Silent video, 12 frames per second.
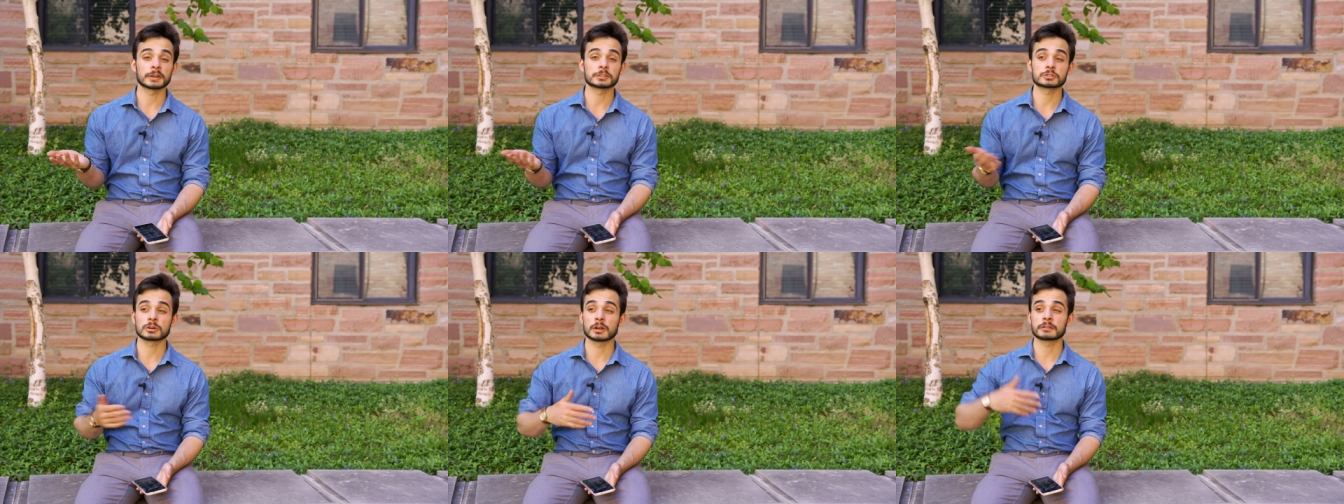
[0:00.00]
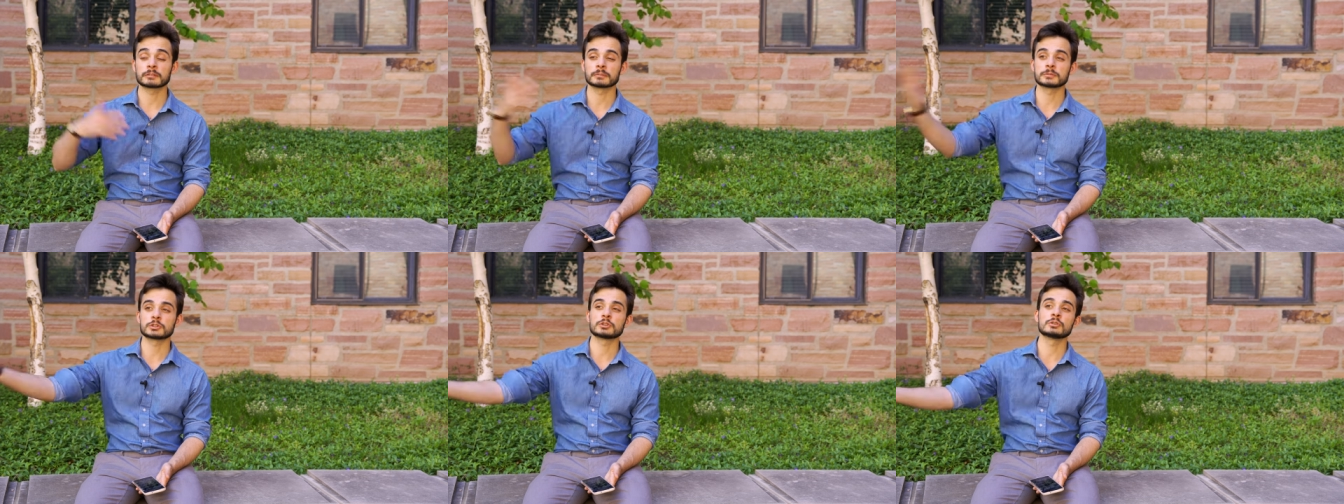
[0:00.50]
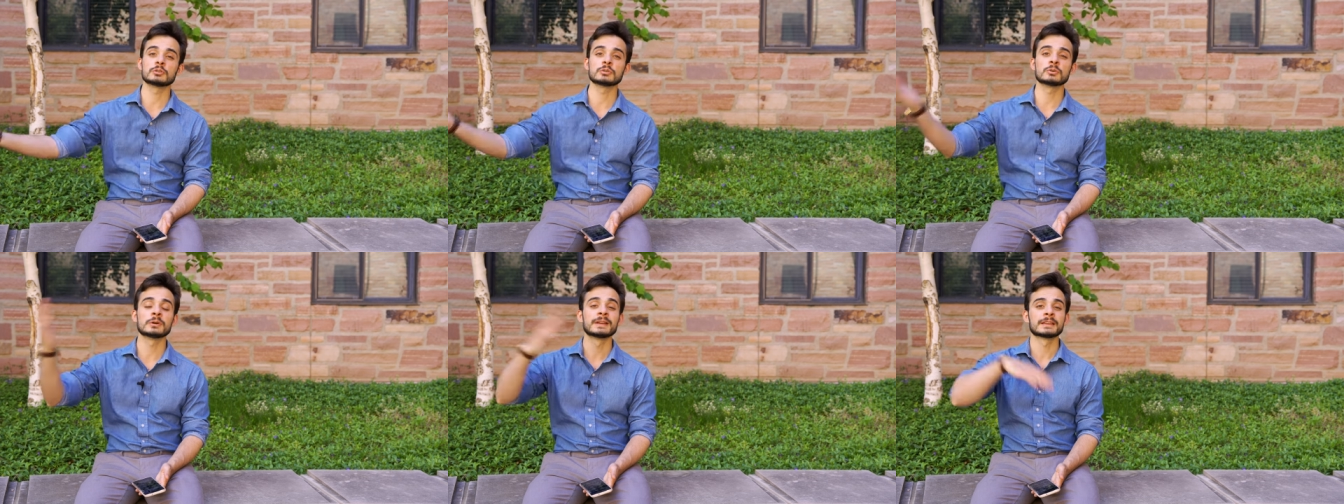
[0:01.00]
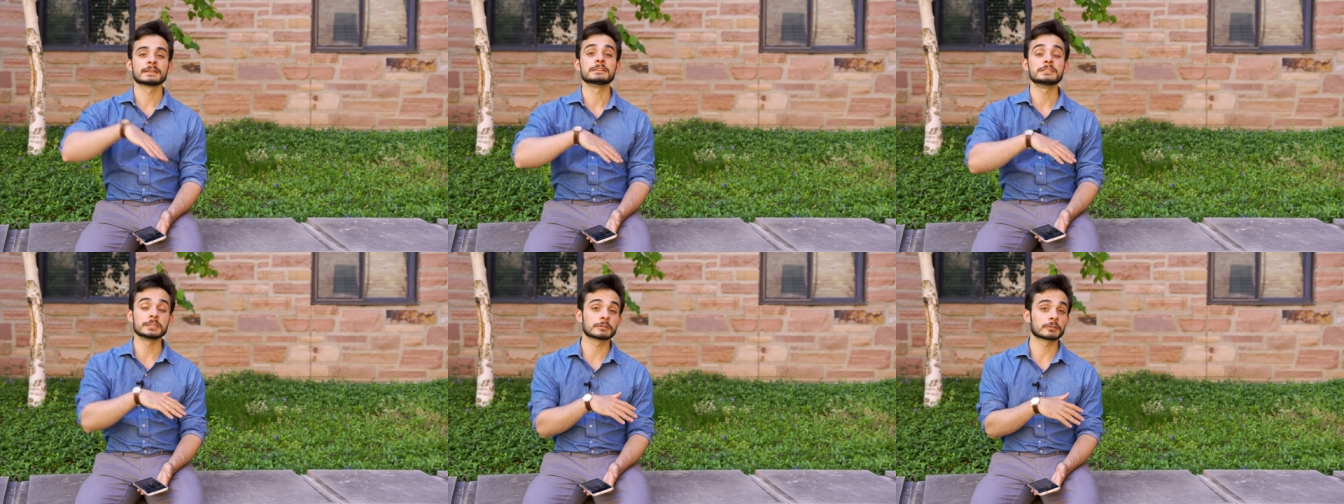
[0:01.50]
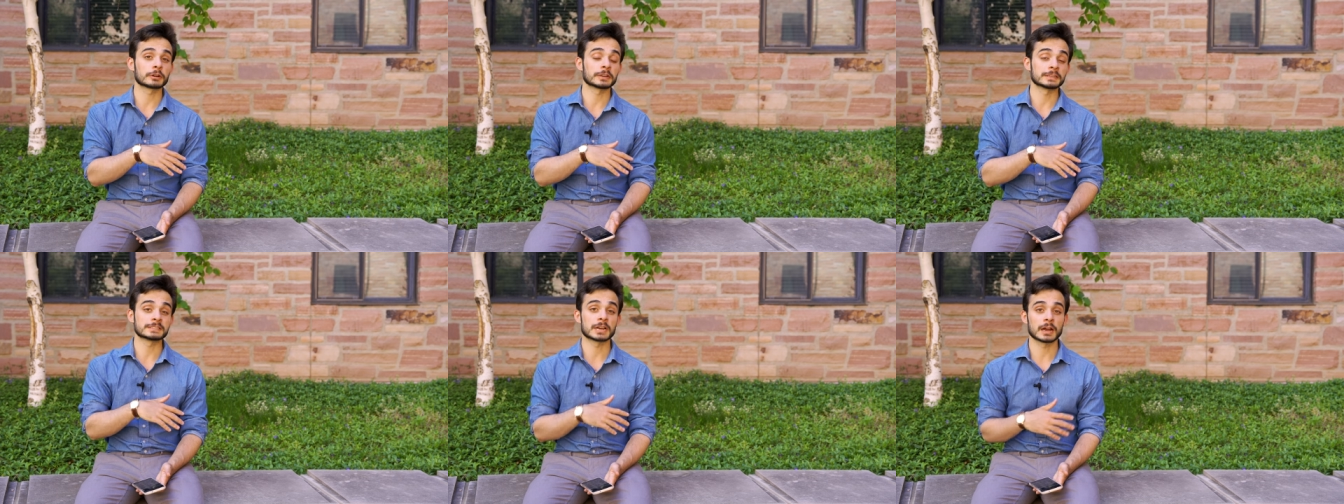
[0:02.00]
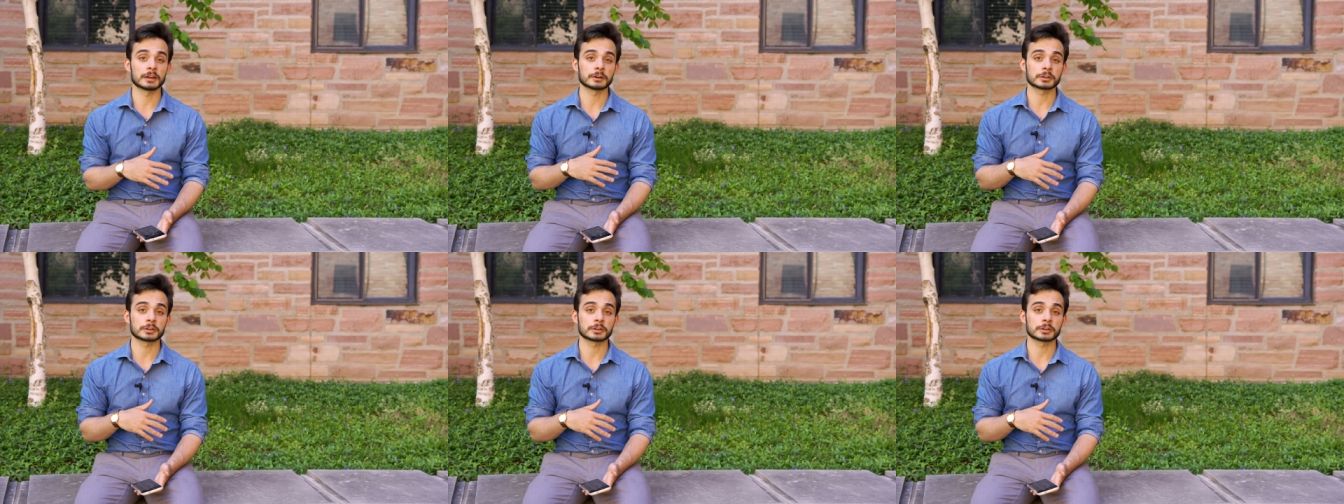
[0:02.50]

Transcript: He's drawing from two different entire